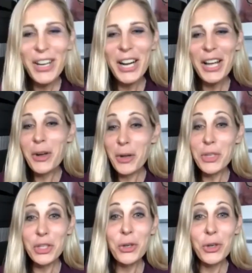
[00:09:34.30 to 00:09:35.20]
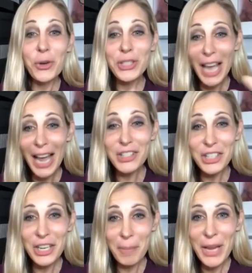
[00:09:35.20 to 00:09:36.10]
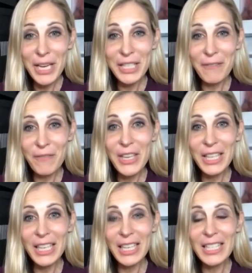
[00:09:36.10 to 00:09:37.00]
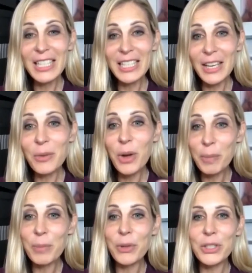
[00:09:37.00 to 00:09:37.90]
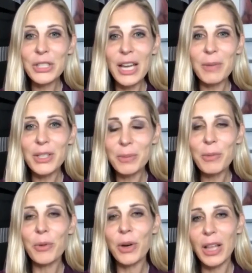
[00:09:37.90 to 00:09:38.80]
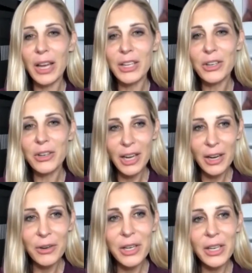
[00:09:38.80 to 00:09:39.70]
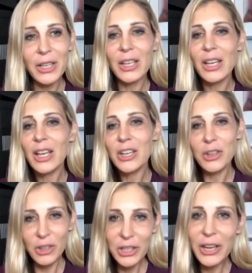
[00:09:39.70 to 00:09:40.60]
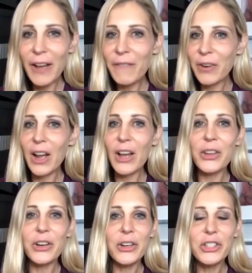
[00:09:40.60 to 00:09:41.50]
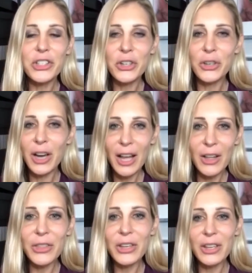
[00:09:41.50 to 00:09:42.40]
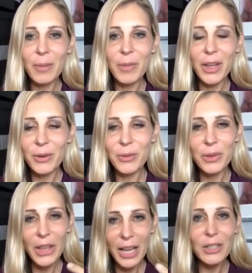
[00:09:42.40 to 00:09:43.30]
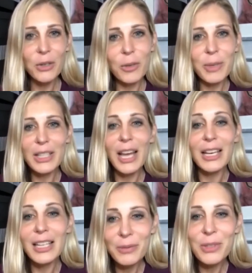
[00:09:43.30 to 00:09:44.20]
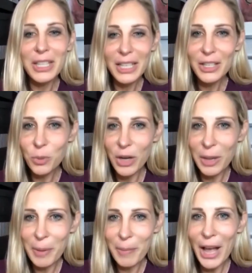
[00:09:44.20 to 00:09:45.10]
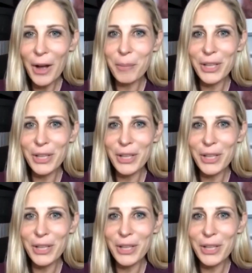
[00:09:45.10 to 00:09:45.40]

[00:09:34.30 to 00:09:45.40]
But I know it was cool. It was actually an amazing feeling to get what people said, because people were like, you're caring, you're looking out for others, you're healthy. And I'm like, well, that's cool, because that really is what I'm about.